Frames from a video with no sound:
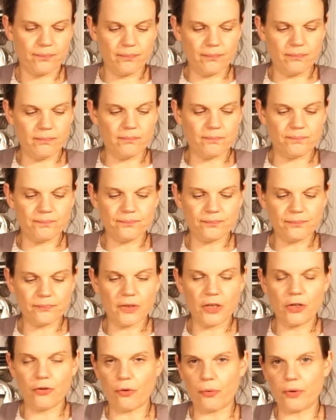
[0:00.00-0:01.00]

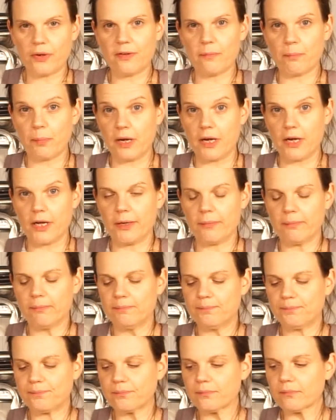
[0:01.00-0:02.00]
You don't want it to burn.
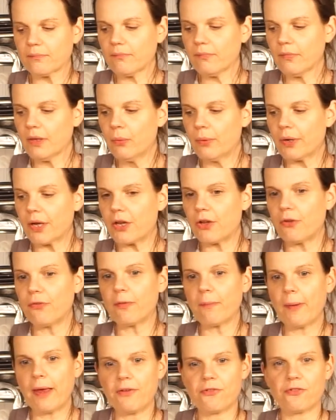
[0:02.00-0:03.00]
We're going to use the
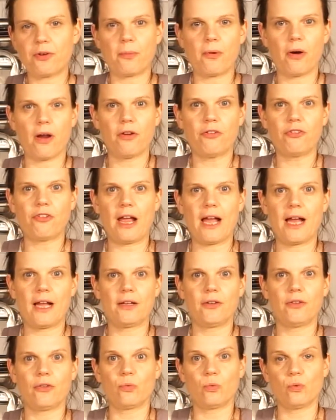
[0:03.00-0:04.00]
pastry brush
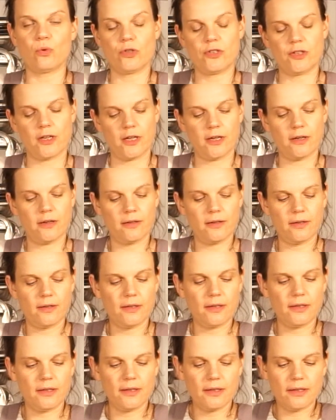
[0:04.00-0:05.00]
and the water
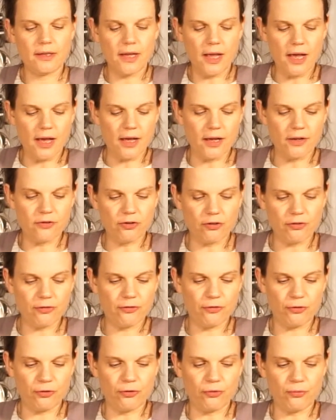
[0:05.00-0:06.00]
just
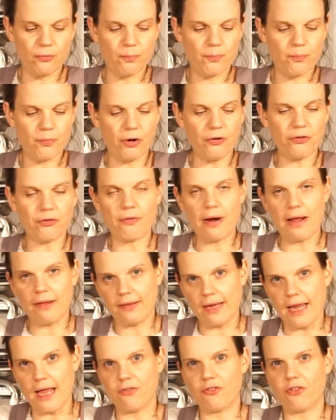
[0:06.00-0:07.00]
to brush around
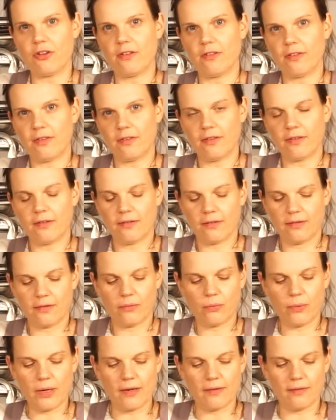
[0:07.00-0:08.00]
the edges
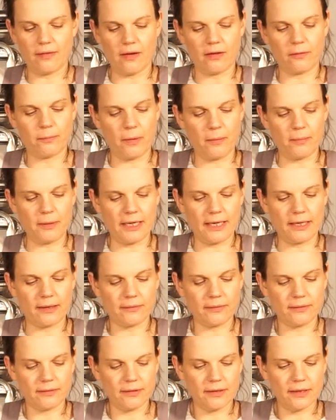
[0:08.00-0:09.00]
when it starts bubbling,
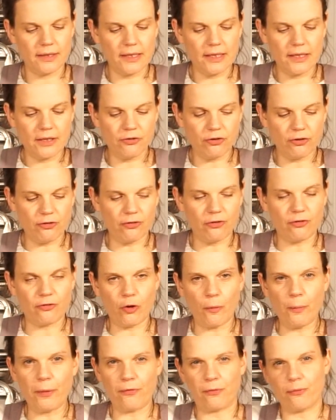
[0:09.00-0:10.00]
just to
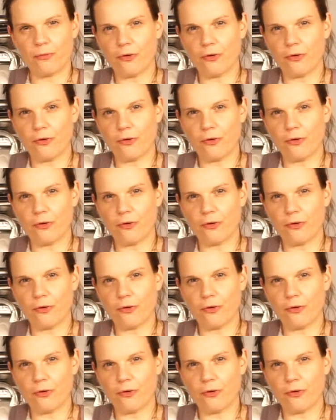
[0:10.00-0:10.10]
stop it from